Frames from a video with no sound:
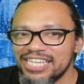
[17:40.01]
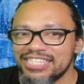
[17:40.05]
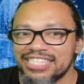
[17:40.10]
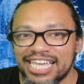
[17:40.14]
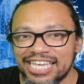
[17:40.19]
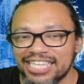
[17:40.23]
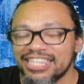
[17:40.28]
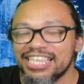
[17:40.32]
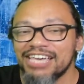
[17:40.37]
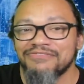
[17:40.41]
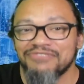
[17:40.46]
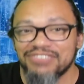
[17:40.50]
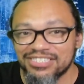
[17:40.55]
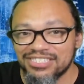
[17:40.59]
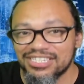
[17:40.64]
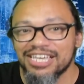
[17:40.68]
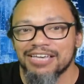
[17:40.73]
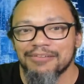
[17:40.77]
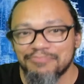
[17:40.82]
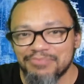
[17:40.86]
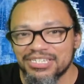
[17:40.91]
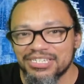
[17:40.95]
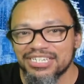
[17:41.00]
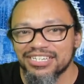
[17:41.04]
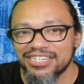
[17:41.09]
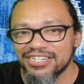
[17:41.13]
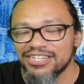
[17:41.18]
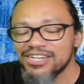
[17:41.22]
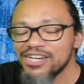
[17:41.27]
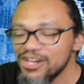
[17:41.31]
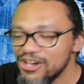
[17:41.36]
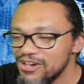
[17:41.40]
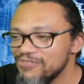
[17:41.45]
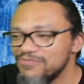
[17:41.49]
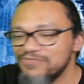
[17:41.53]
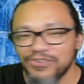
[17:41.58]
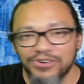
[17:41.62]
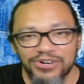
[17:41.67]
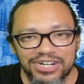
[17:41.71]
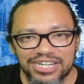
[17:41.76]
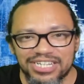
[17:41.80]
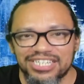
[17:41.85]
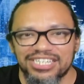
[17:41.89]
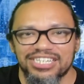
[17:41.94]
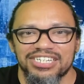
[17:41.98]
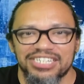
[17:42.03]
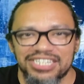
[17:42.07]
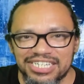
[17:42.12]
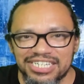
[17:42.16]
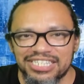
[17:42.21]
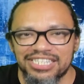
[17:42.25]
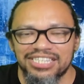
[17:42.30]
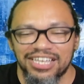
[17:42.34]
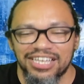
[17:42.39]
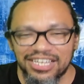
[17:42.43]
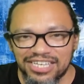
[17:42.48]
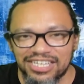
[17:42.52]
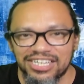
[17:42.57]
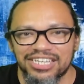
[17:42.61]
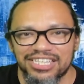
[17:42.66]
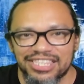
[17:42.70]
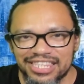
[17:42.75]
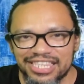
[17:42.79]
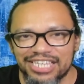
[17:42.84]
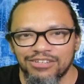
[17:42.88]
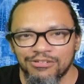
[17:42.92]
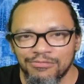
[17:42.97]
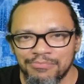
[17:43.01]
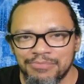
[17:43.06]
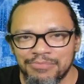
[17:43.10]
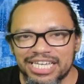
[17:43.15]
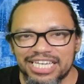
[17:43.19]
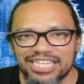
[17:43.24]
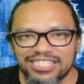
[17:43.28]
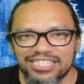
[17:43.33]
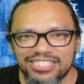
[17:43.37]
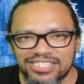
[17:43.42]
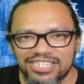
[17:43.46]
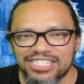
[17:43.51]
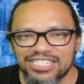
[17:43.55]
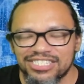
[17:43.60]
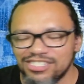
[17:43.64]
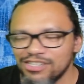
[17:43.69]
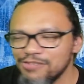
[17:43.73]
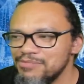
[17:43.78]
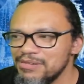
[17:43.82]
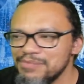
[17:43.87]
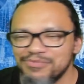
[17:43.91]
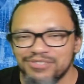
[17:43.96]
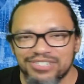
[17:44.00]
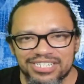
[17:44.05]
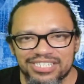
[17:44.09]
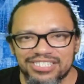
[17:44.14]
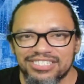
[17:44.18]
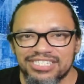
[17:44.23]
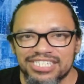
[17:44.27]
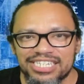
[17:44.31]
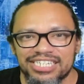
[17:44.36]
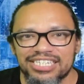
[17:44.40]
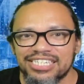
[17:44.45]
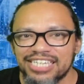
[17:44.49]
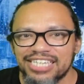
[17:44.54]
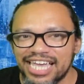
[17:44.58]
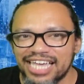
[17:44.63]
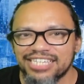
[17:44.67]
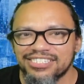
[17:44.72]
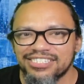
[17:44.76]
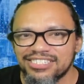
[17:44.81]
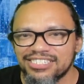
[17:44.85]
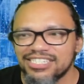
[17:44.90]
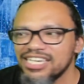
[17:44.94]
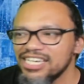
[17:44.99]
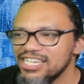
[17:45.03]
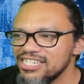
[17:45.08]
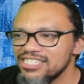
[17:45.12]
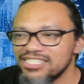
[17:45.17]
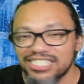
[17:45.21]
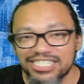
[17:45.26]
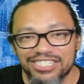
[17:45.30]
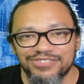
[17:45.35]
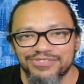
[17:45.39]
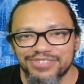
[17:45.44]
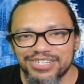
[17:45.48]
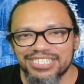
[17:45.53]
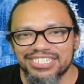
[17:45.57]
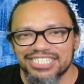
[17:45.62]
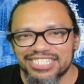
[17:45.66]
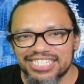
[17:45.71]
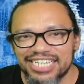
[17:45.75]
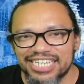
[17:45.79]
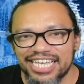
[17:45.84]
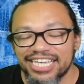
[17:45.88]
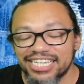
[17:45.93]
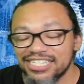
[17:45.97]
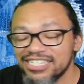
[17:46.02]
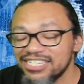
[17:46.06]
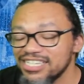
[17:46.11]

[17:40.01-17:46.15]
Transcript: They left this up here for a good little bit just so people can see, yes, she's really dead.